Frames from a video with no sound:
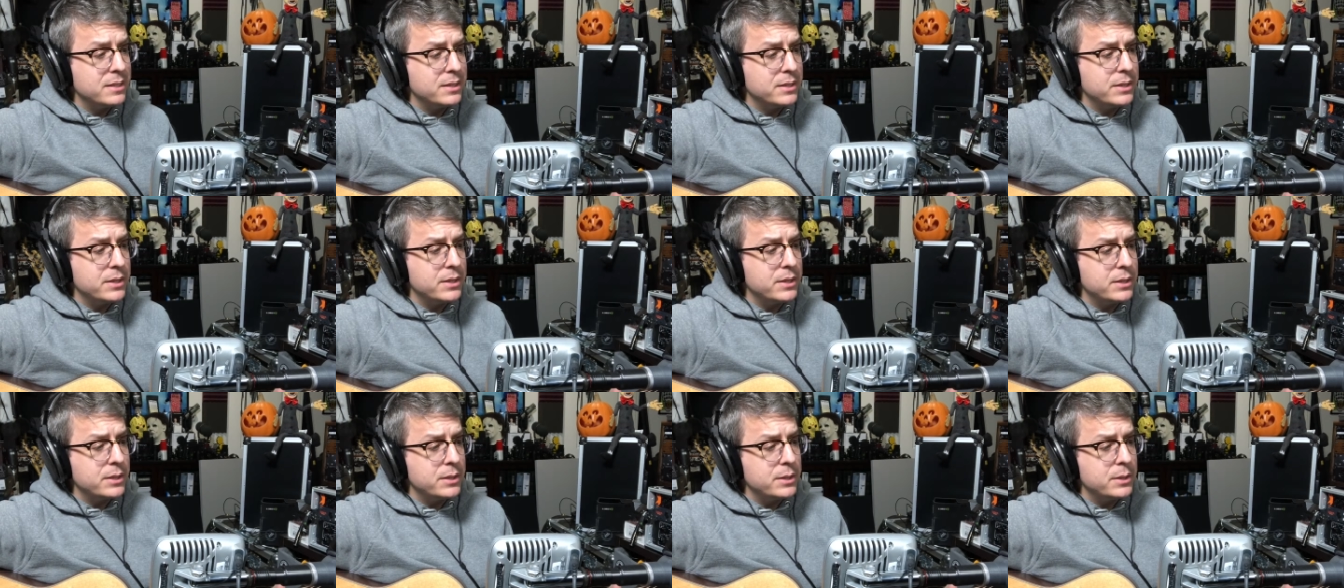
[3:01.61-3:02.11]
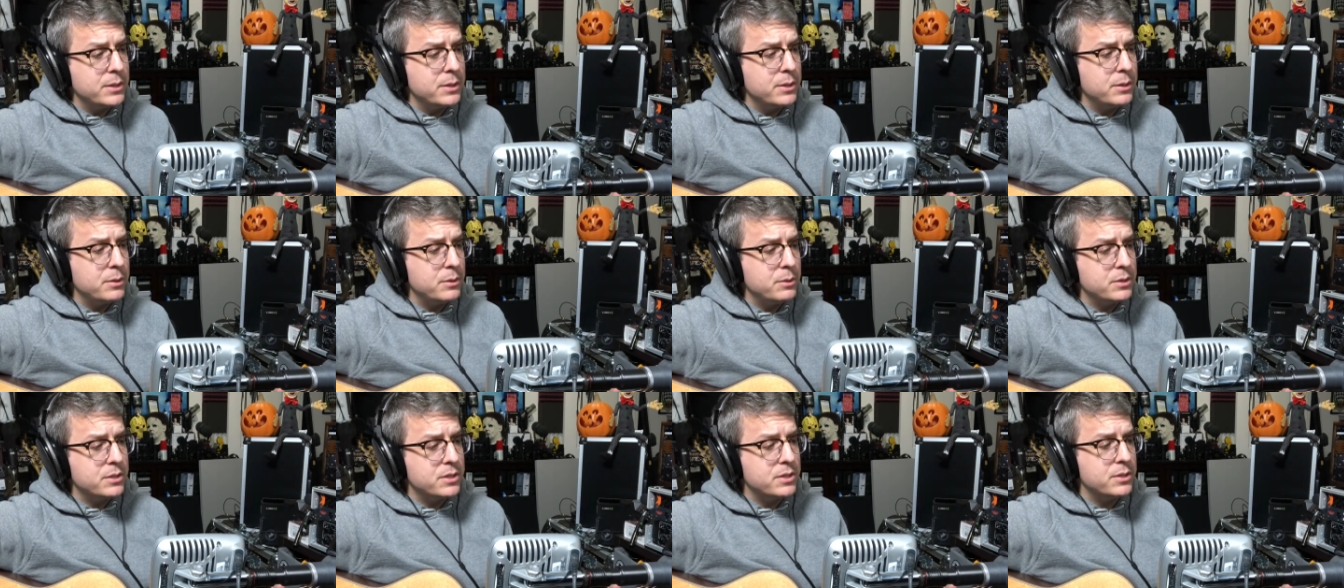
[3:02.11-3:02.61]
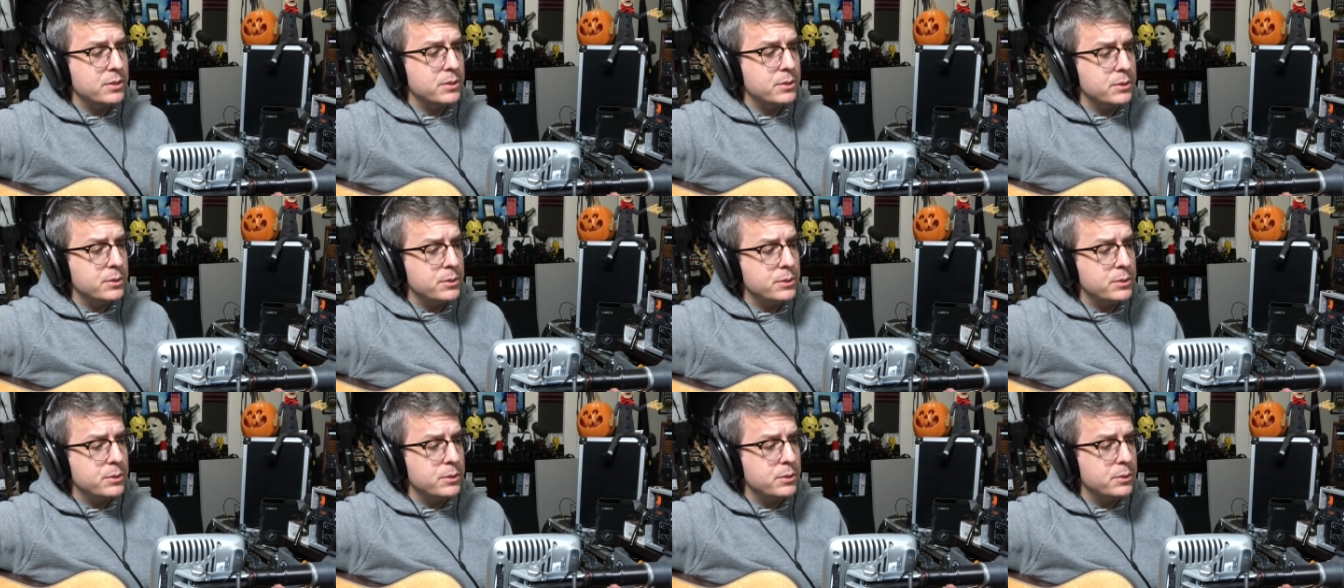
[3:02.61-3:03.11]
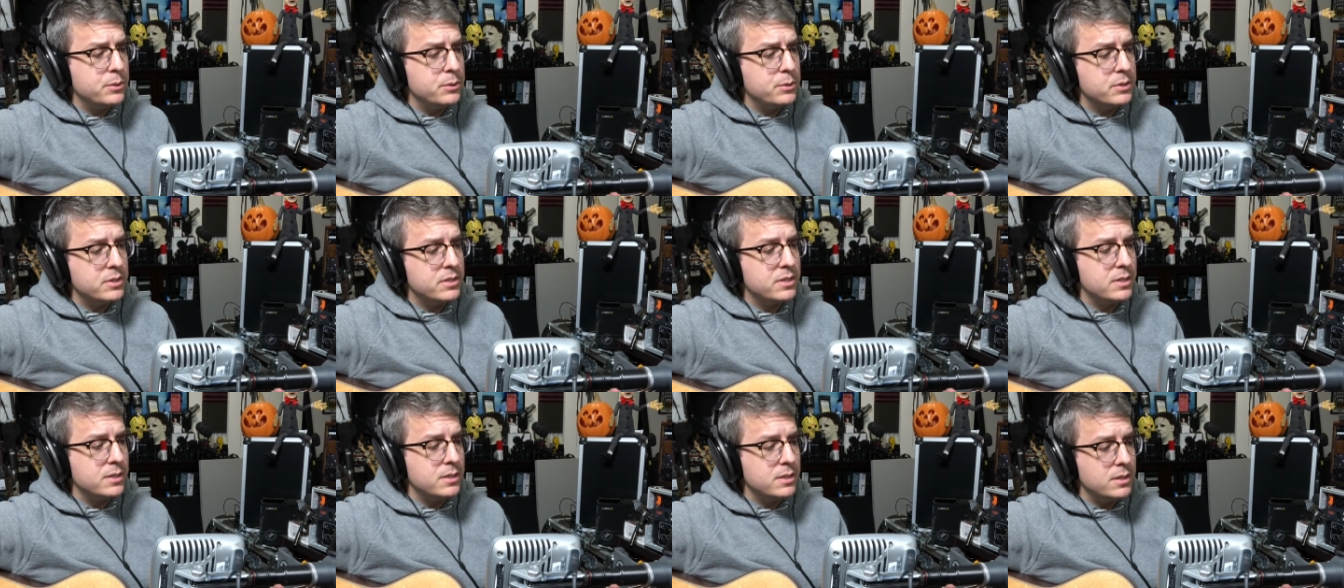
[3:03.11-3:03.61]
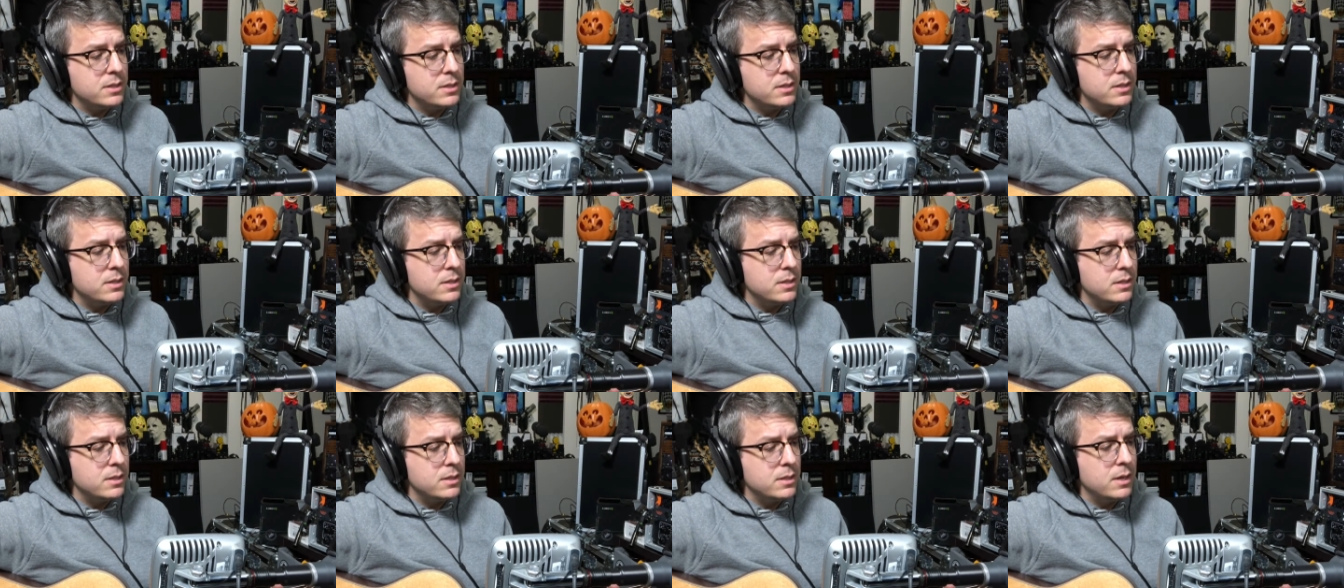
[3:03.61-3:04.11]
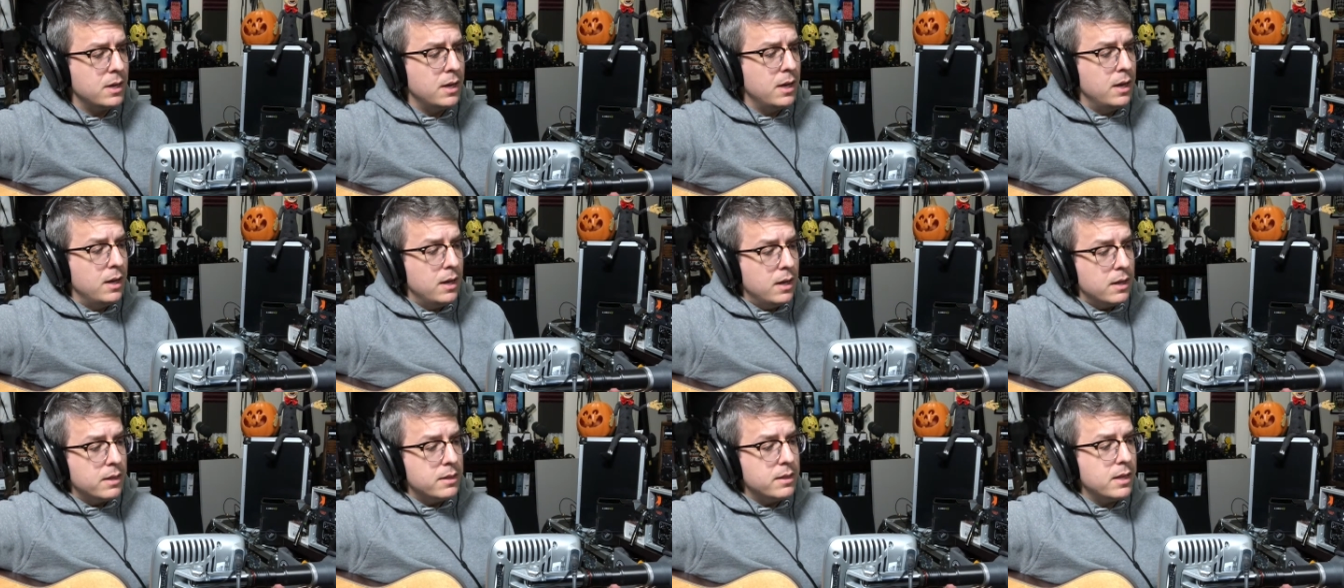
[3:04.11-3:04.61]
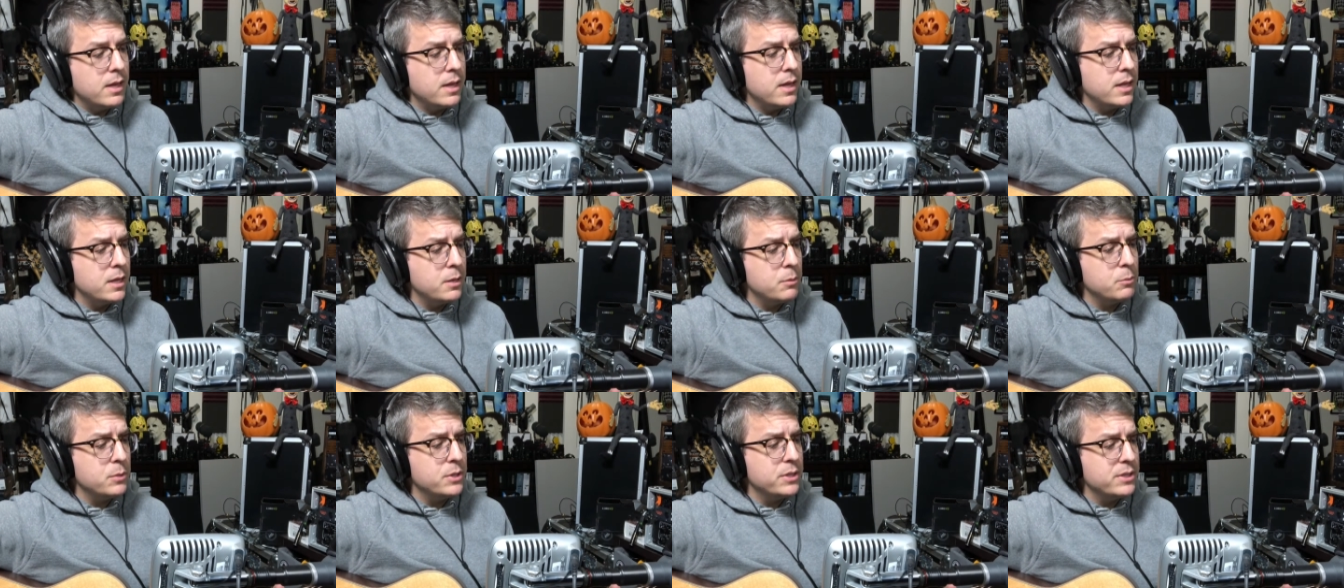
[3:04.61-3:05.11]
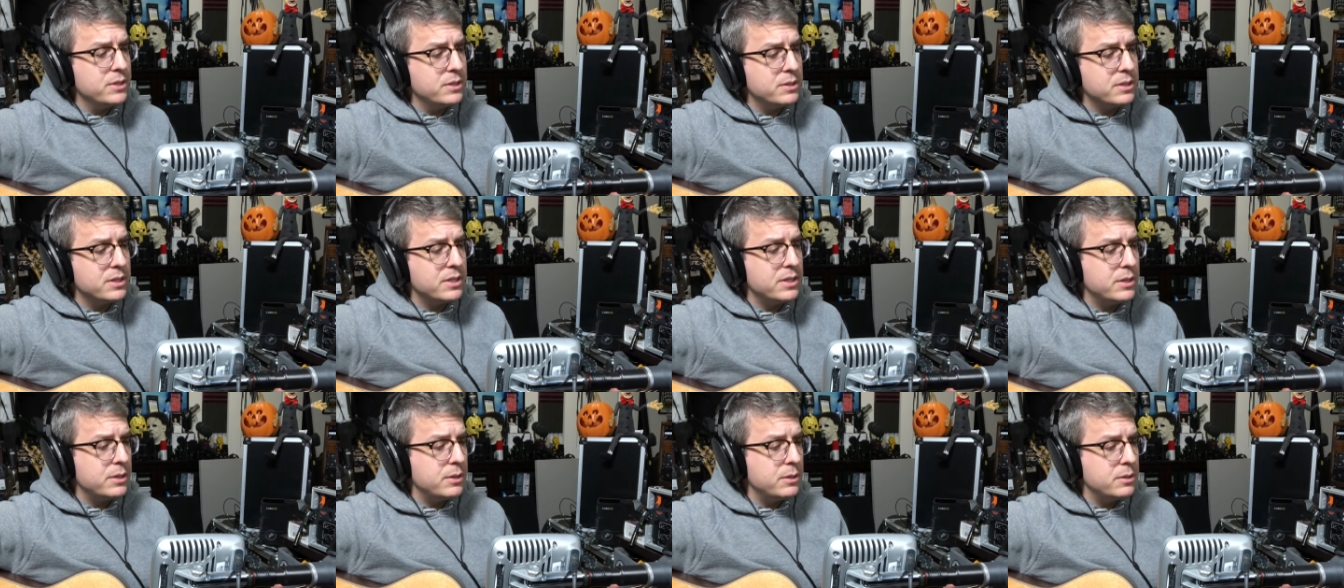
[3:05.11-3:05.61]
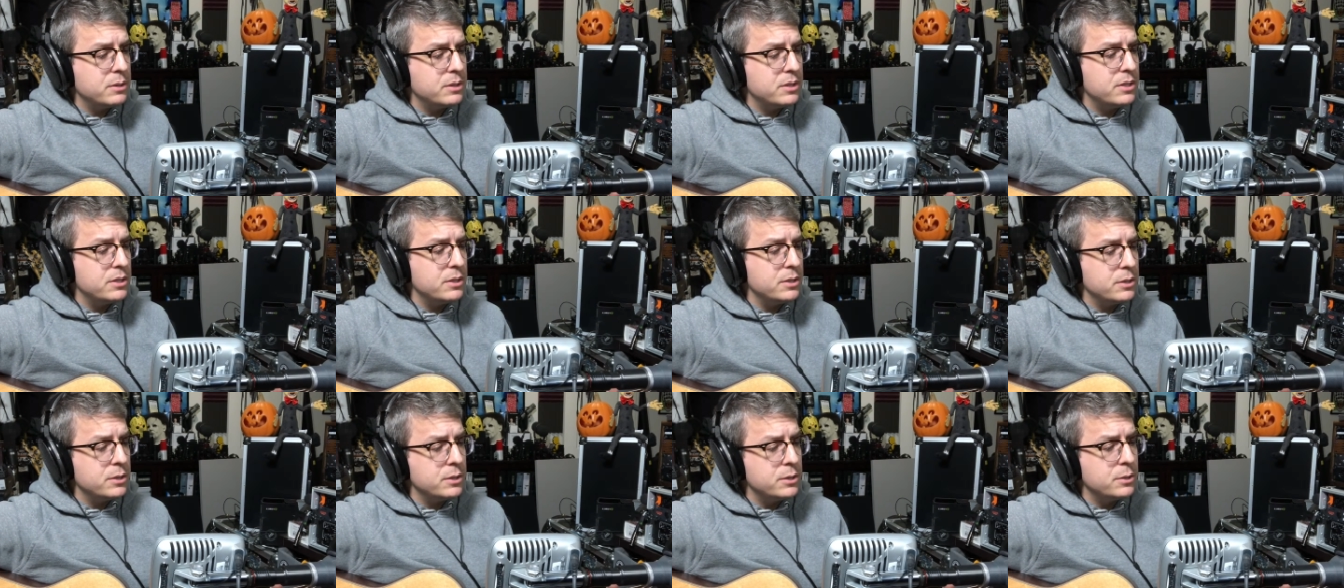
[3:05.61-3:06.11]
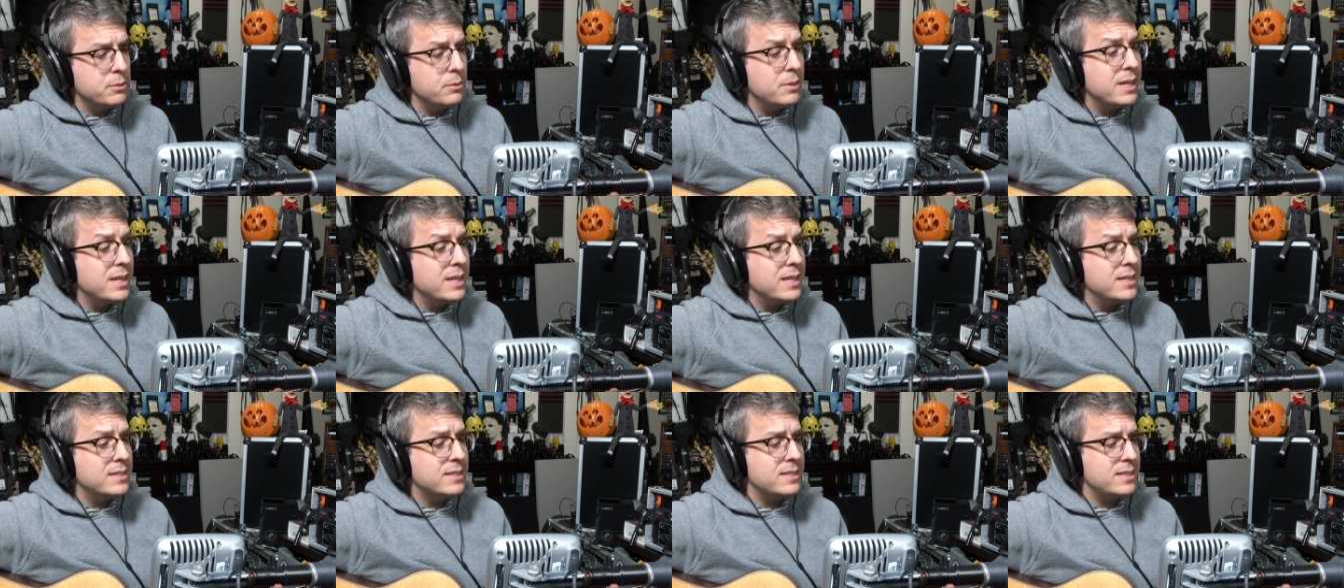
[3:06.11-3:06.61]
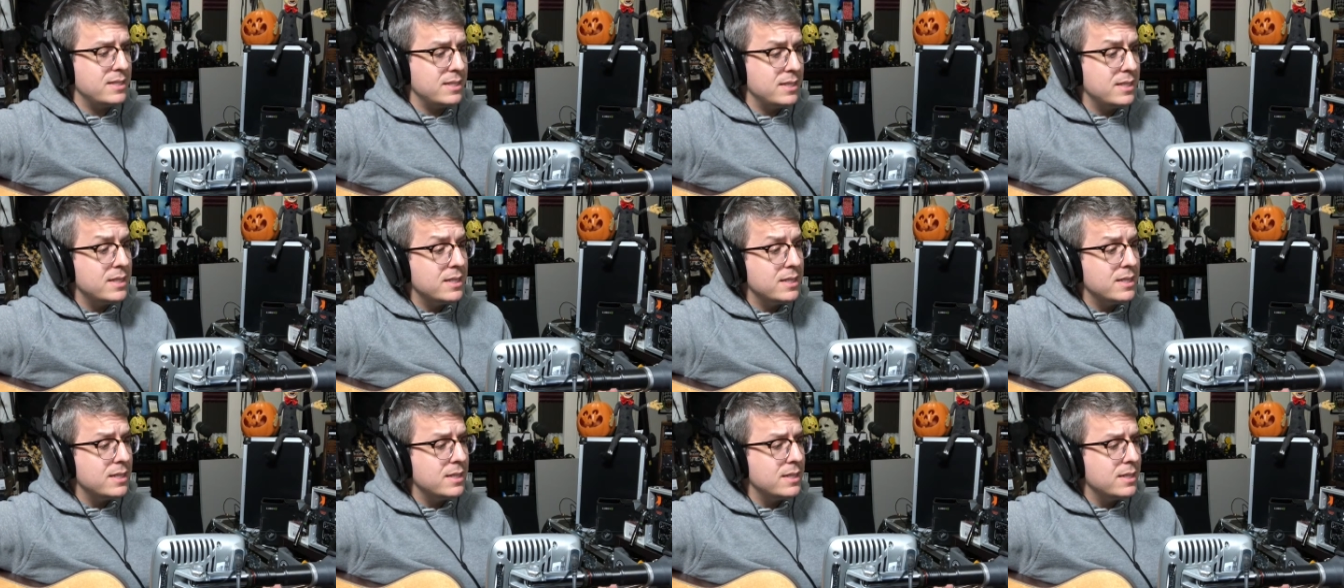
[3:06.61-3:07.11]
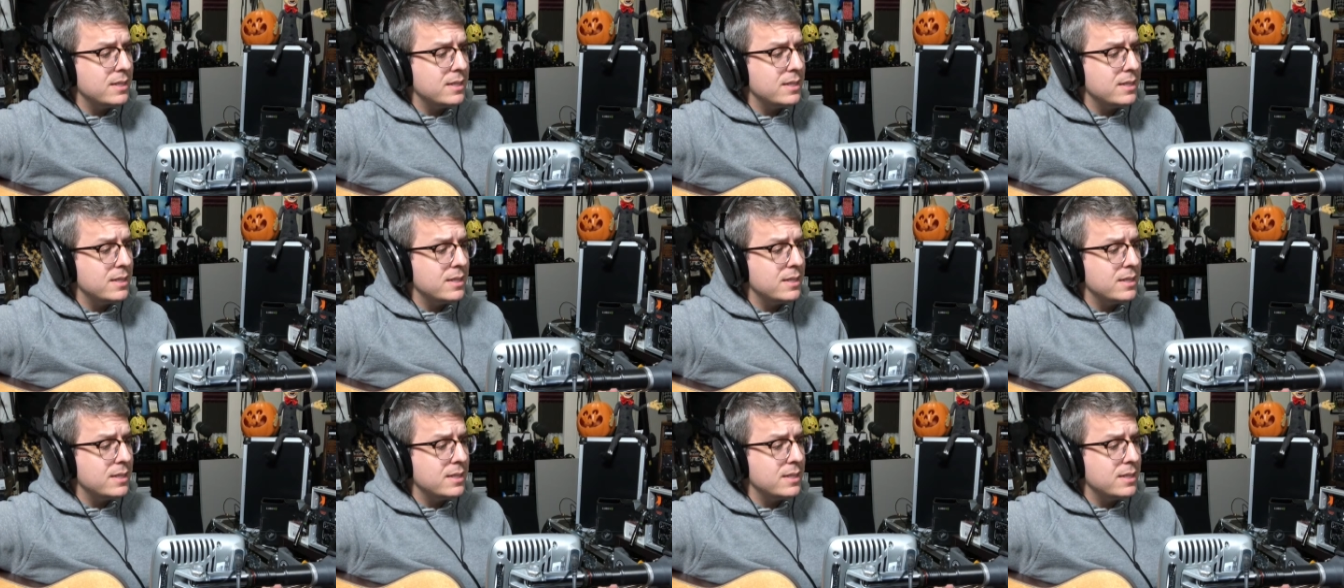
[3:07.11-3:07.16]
go to C, then we'll go to a D.